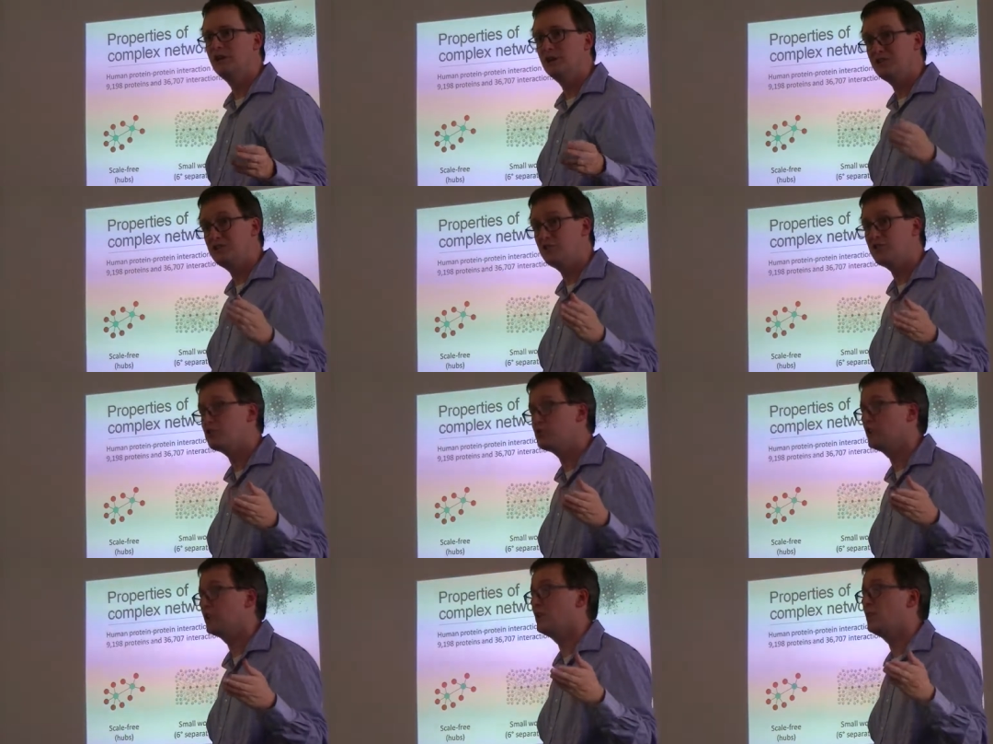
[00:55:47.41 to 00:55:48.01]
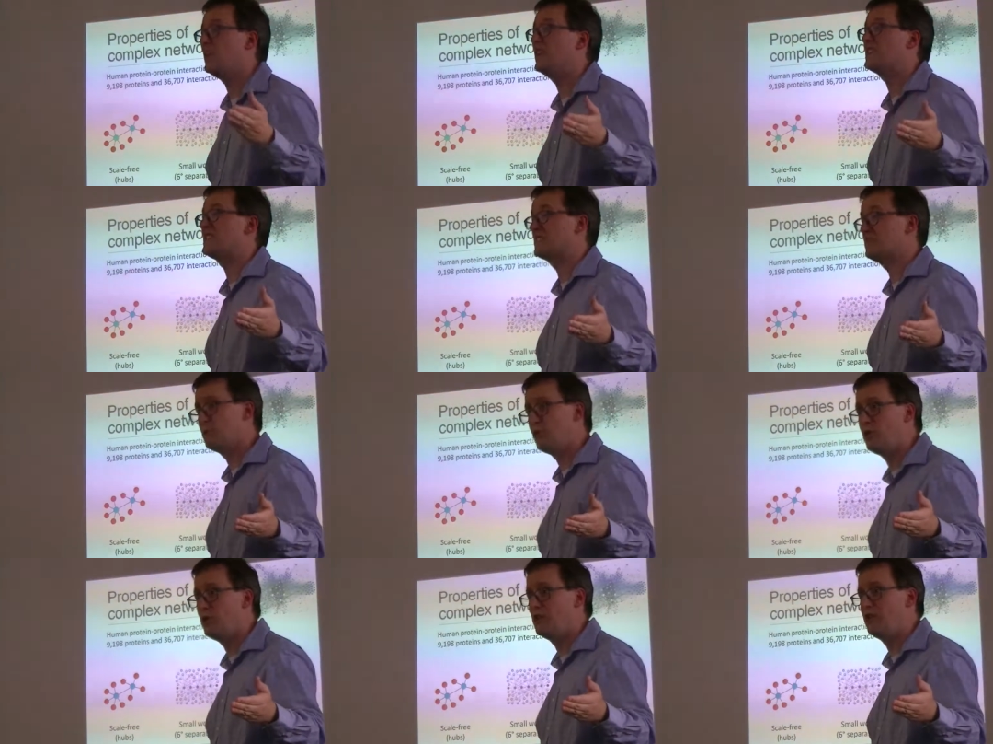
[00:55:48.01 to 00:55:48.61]
is usually quite
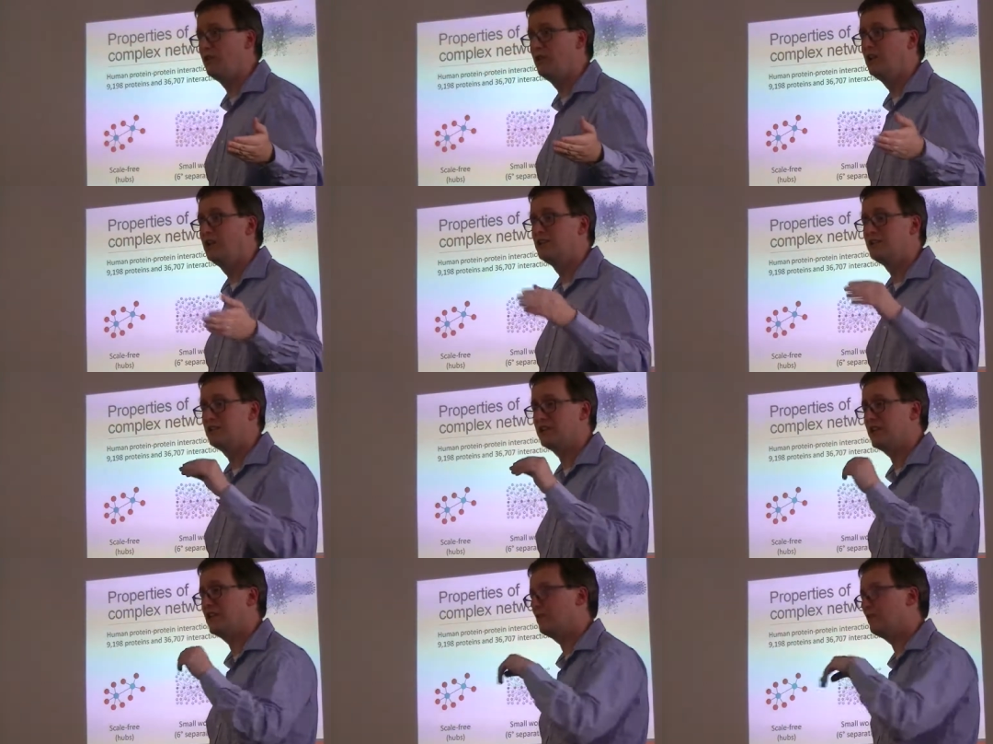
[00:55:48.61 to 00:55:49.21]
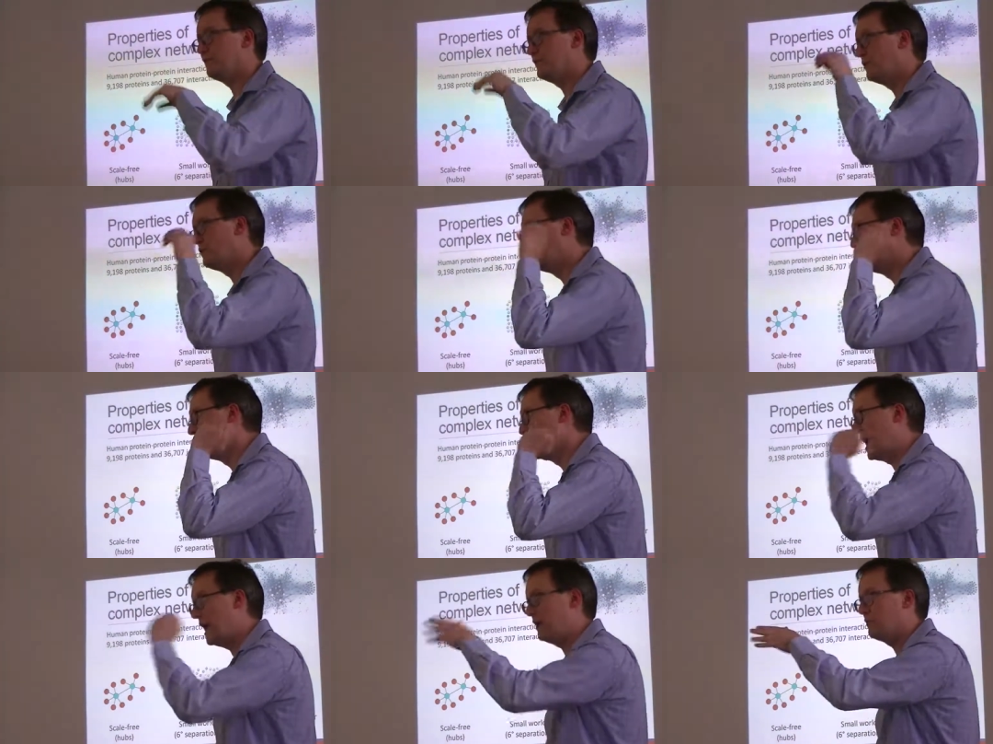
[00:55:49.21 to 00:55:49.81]
small to get
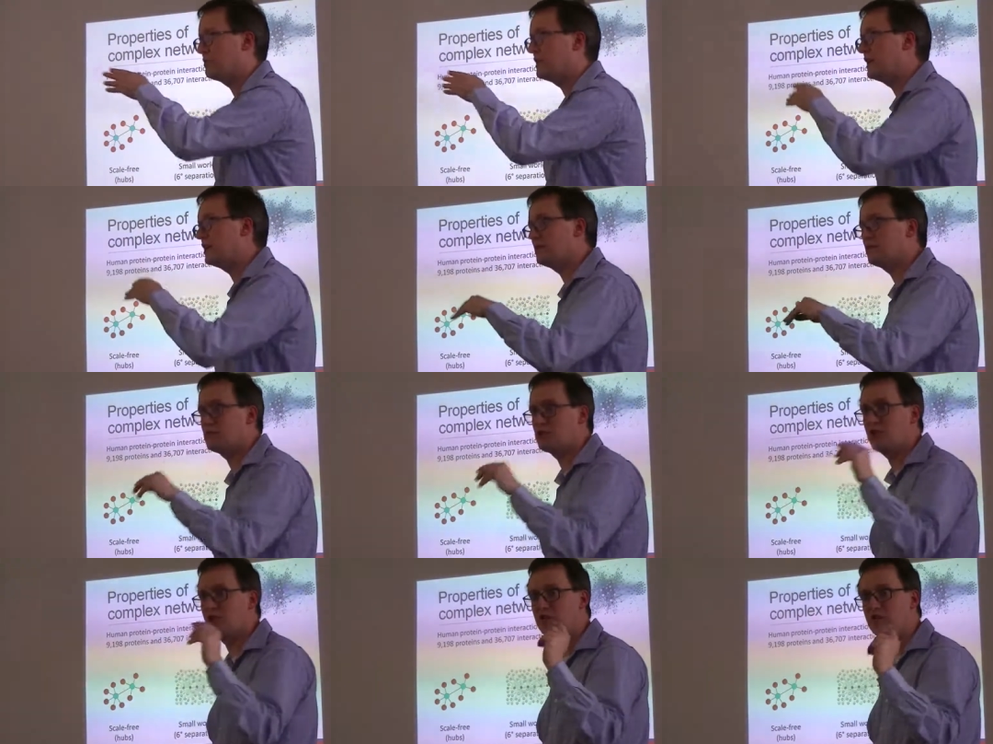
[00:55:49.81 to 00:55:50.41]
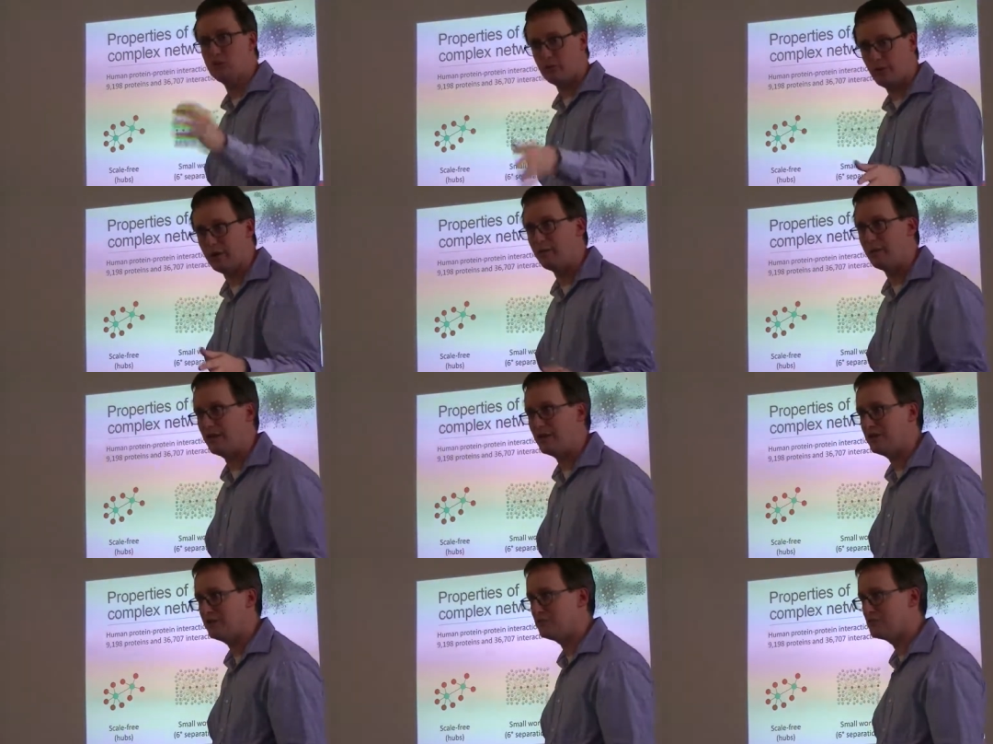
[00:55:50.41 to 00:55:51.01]
from a random gene to a
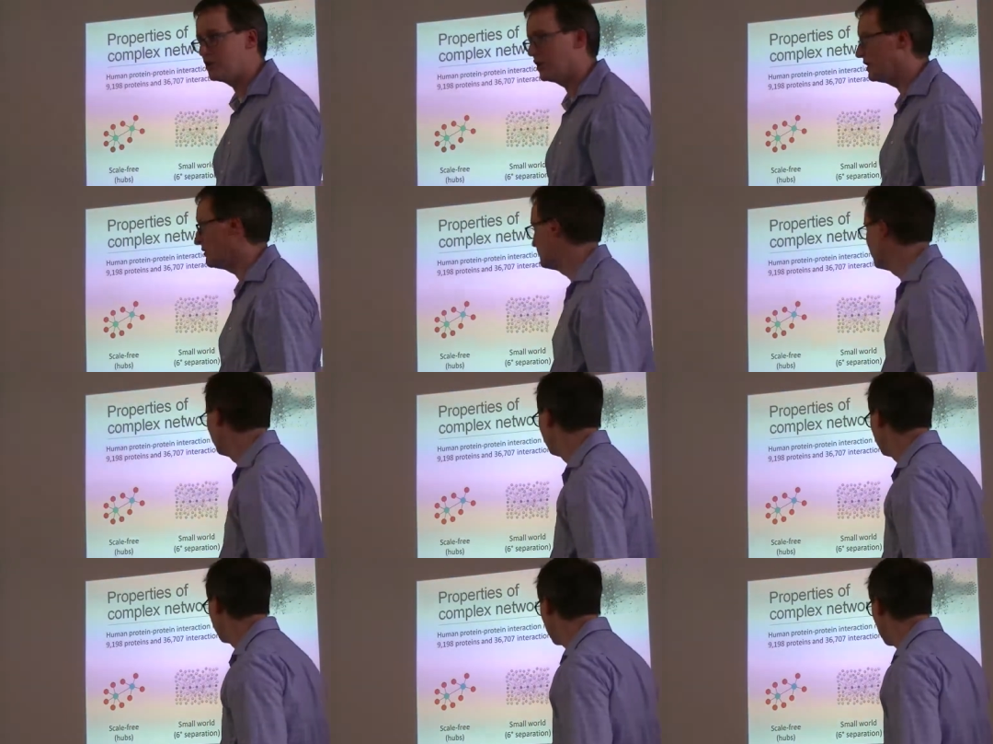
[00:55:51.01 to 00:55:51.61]
random gene.